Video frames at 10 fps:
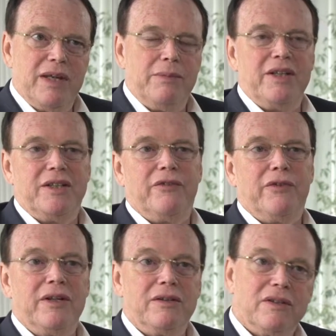maybe a
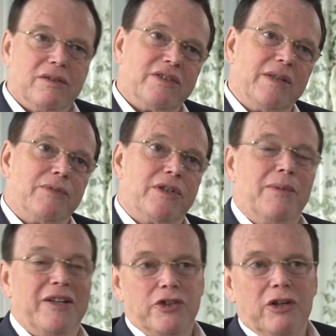different
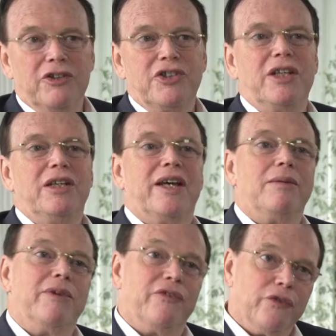symptomatology
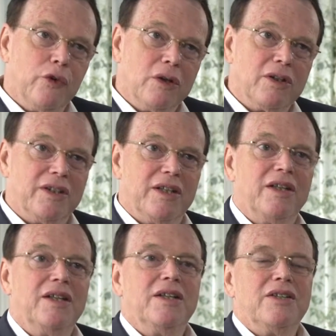than before the
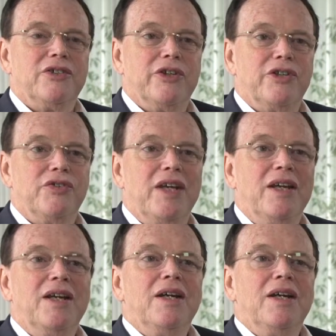surgery,